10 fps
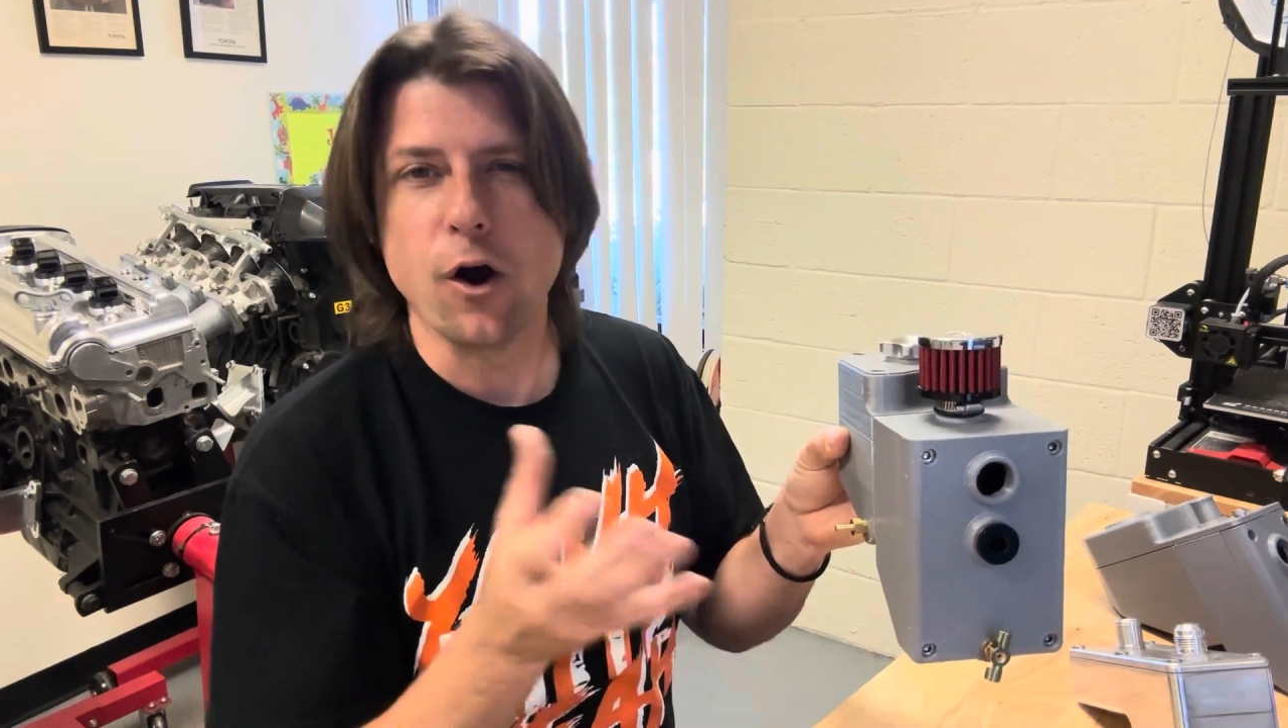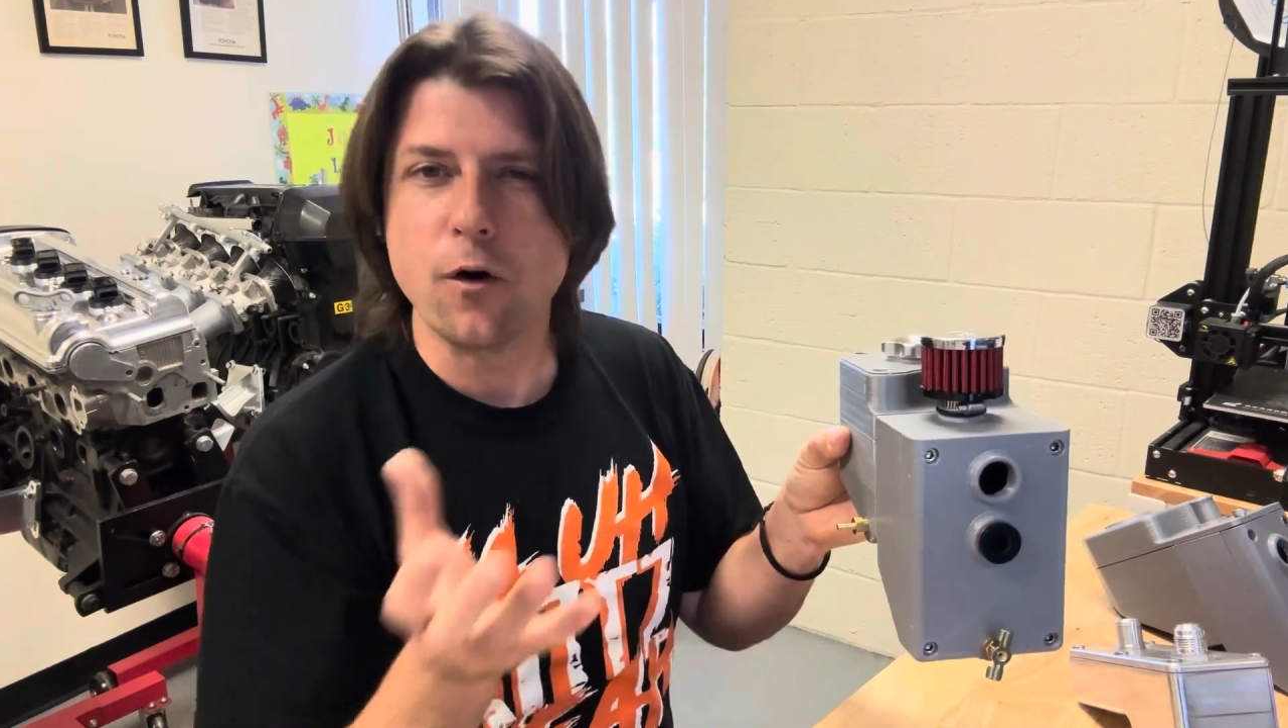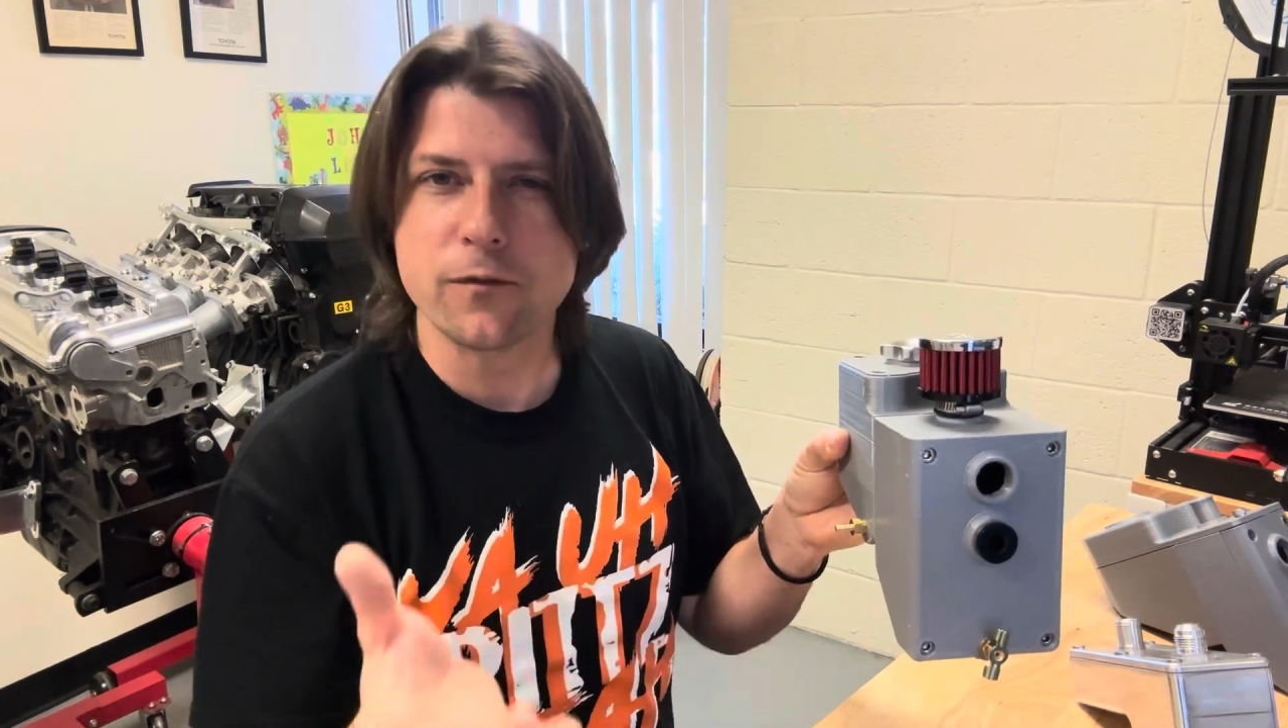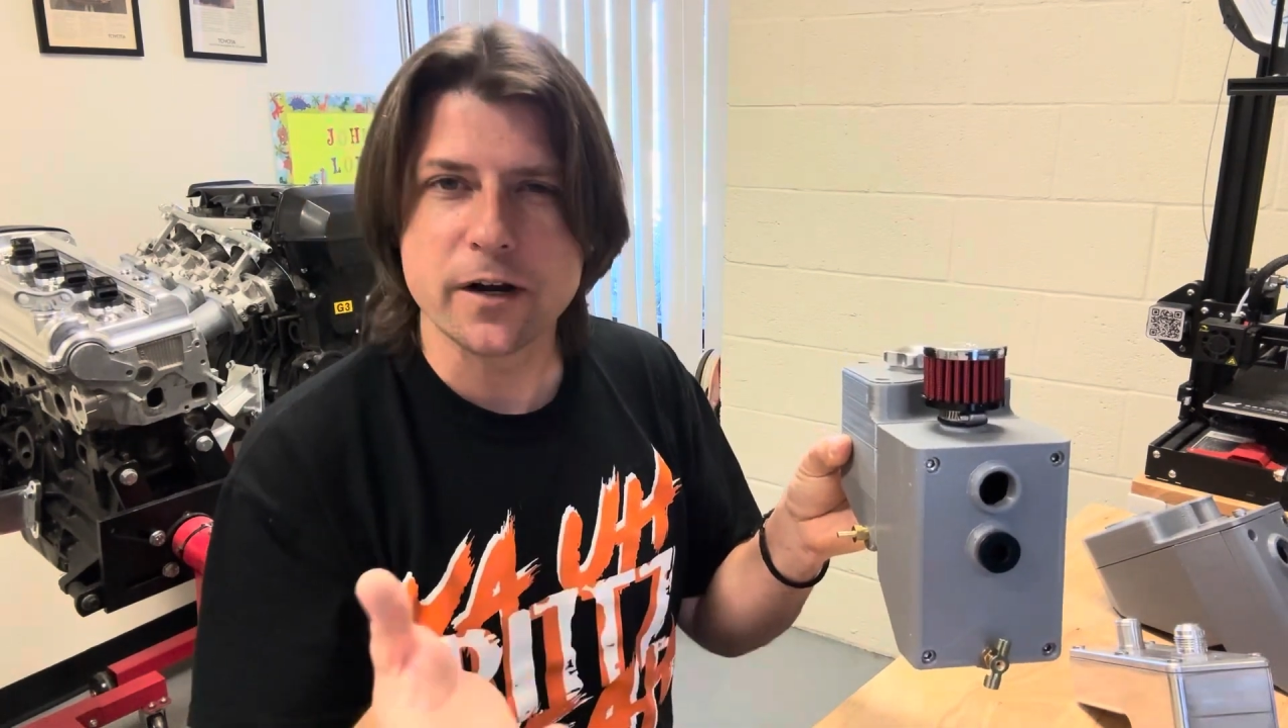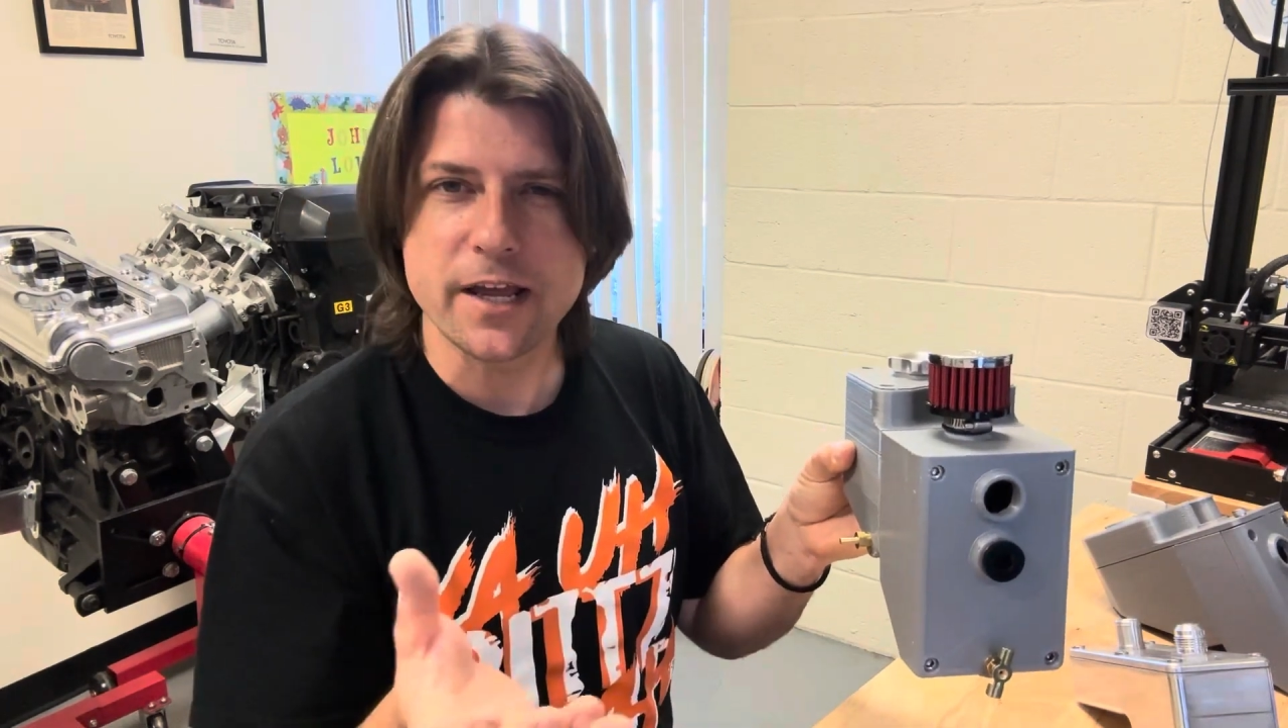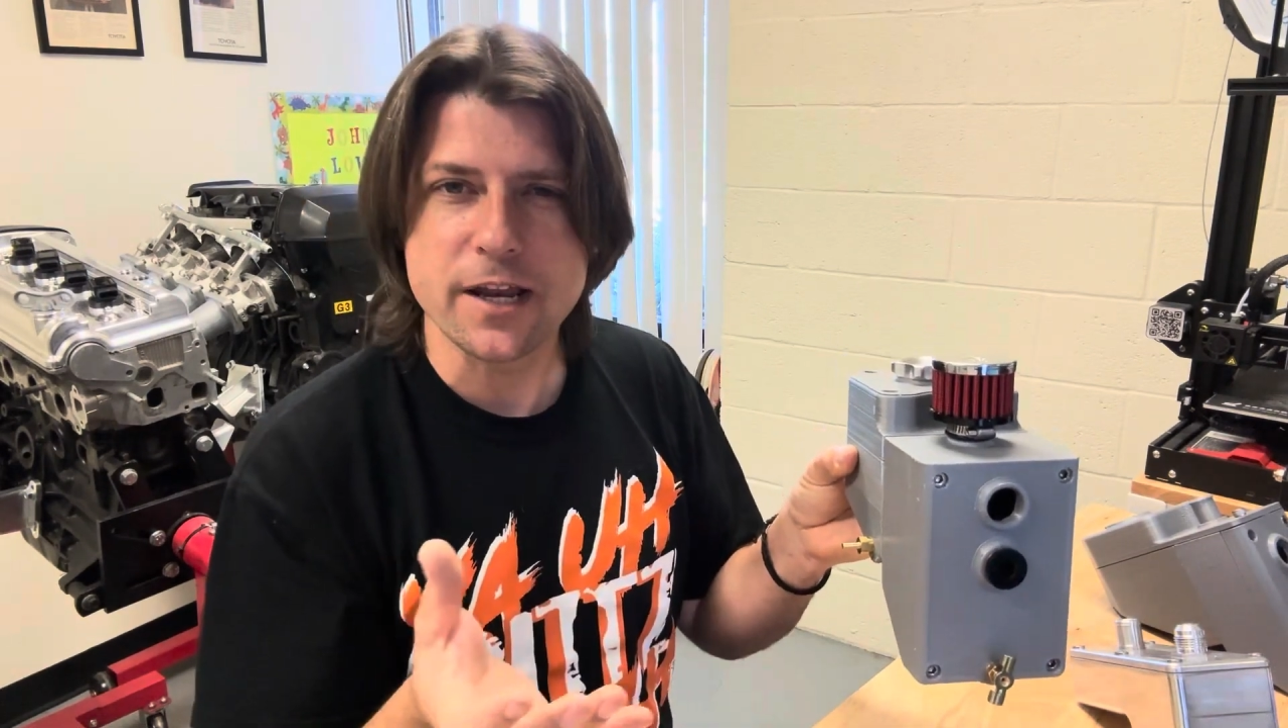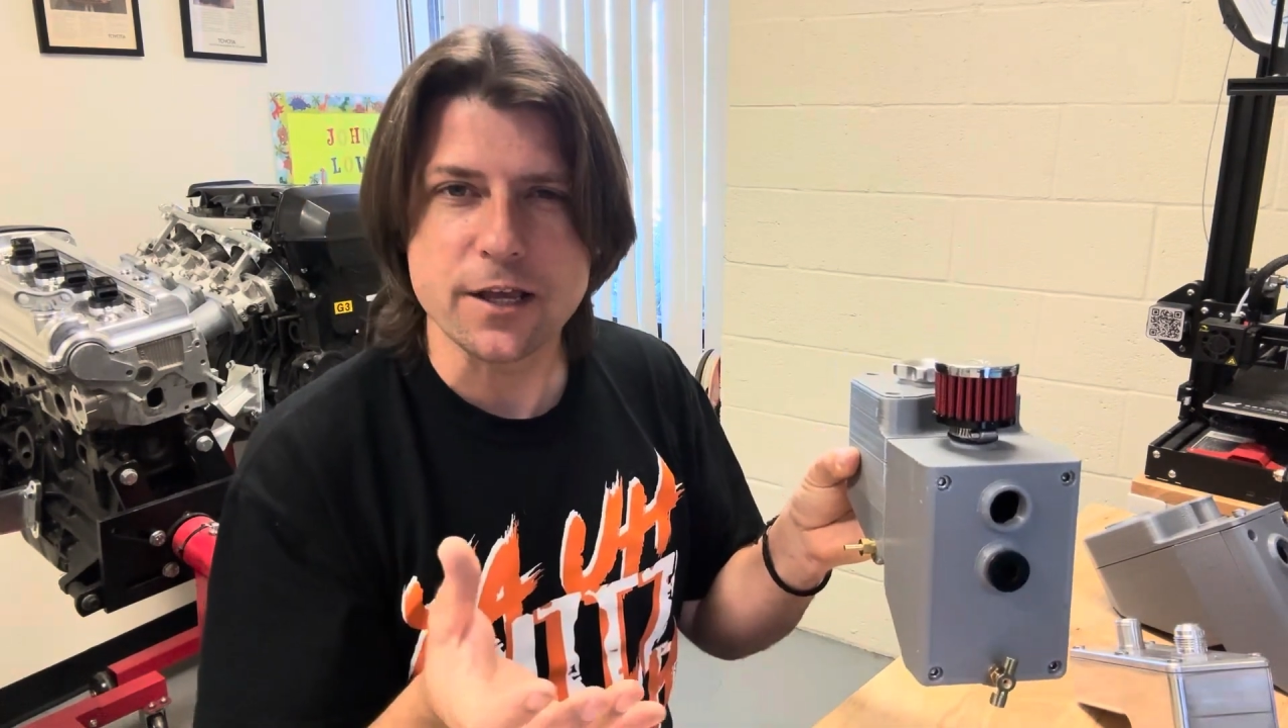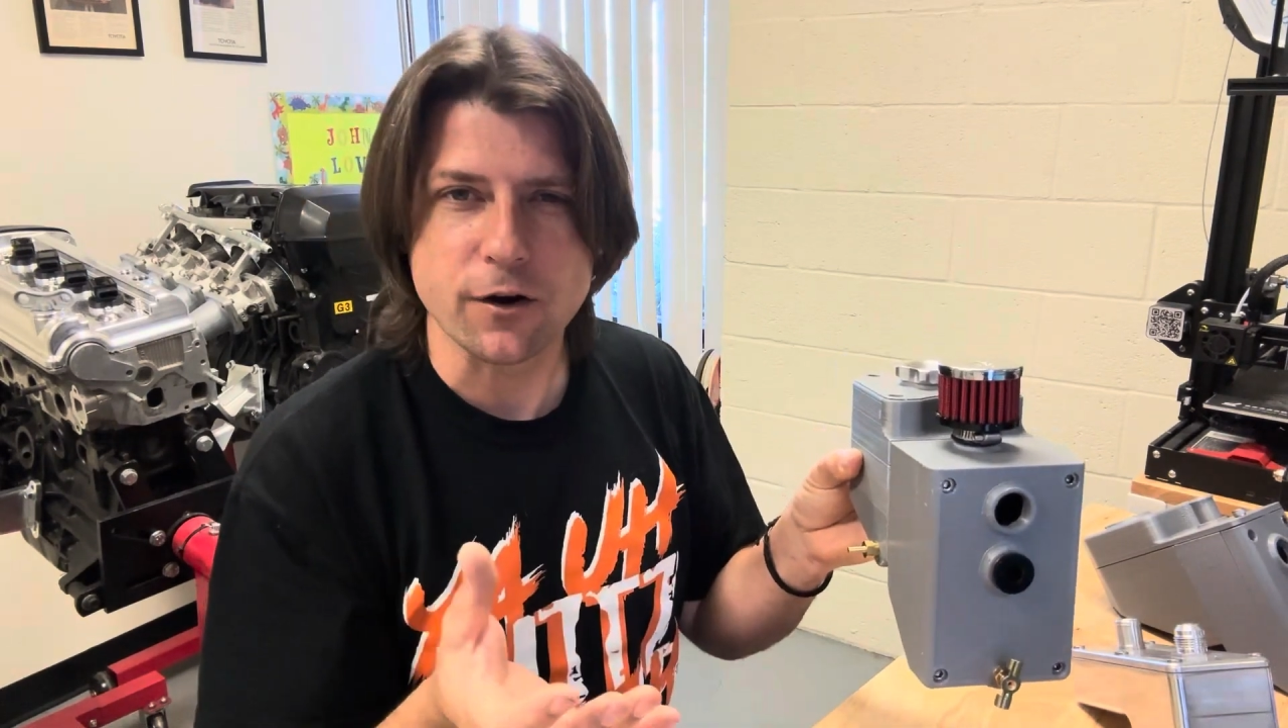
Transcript: overheating